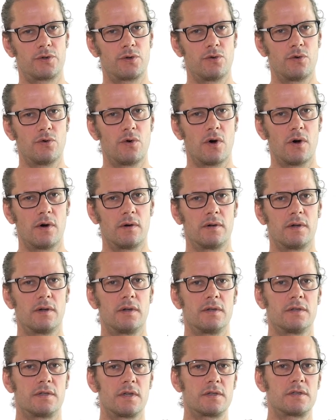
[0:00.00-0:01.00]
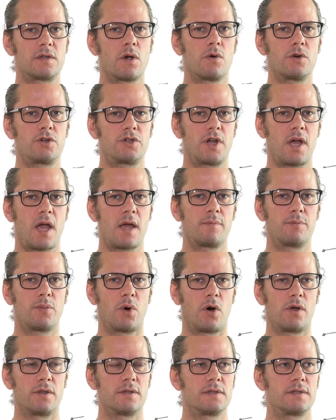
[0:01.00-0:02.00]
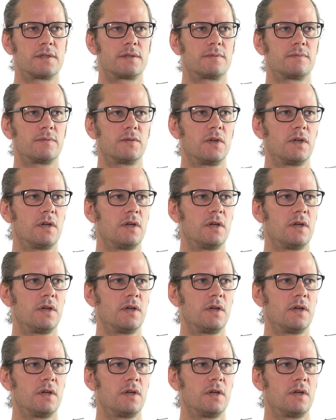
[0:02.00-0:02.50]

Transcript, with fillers: to dissociate bonds.